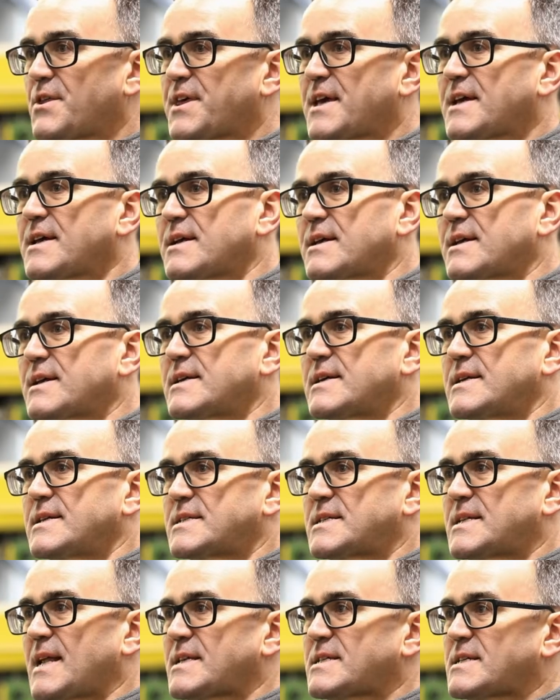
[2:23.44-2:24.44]
think
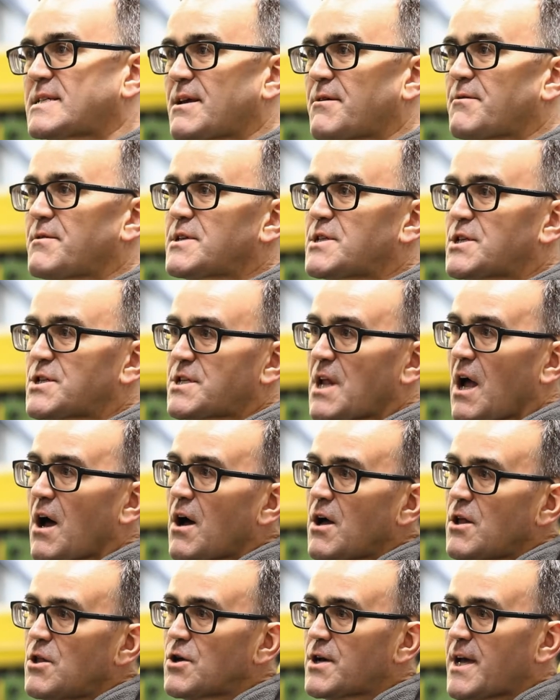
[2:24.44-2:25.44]
it's necessary to
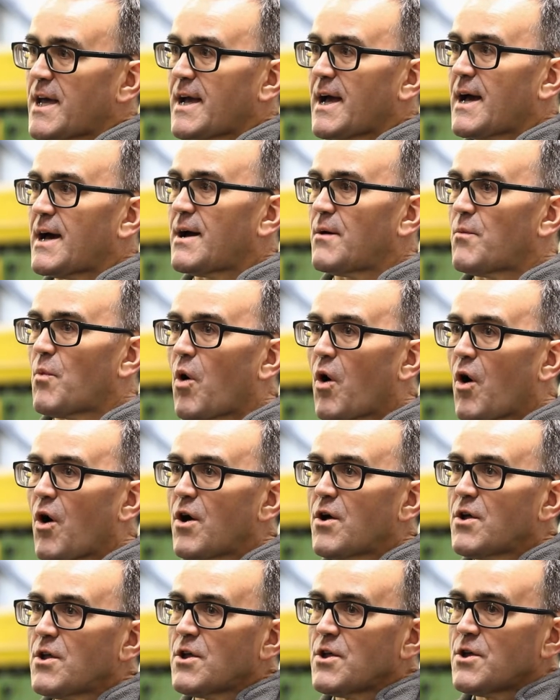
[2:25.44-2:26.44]
start looking at
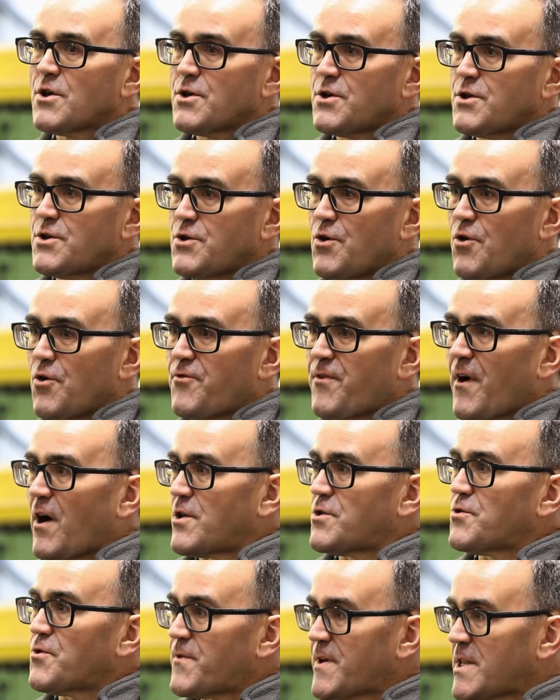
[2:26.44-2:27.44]
what your
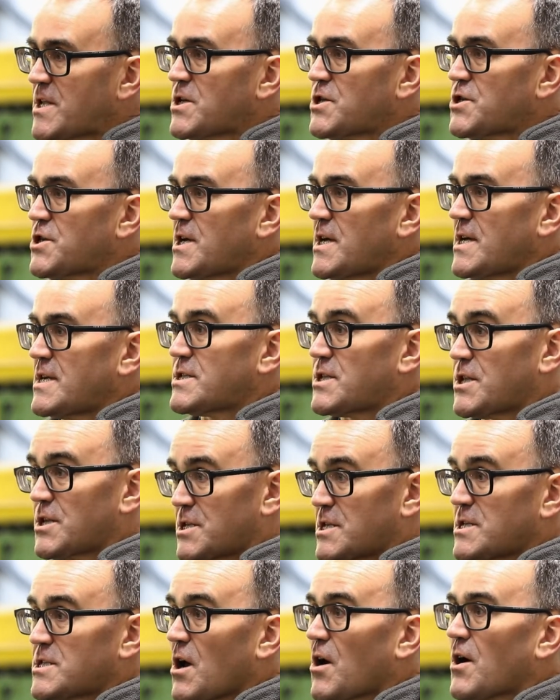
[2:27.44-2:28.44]
final finish is,
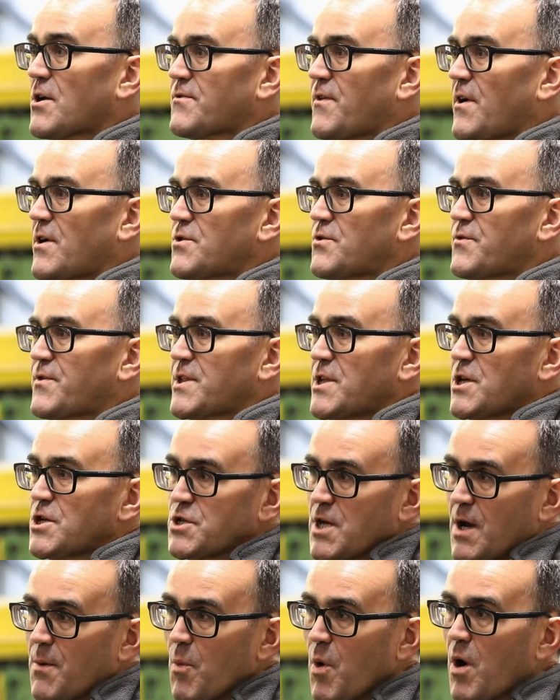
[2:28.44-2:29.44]
the desired final
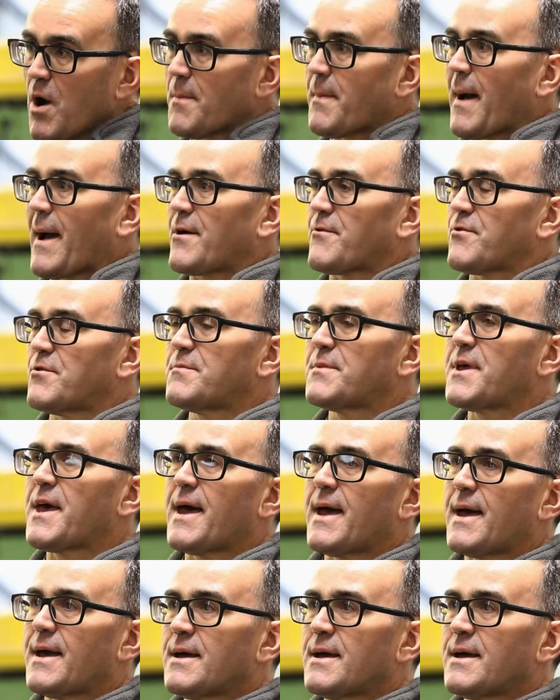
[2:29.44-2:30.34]
finish, and work back from there.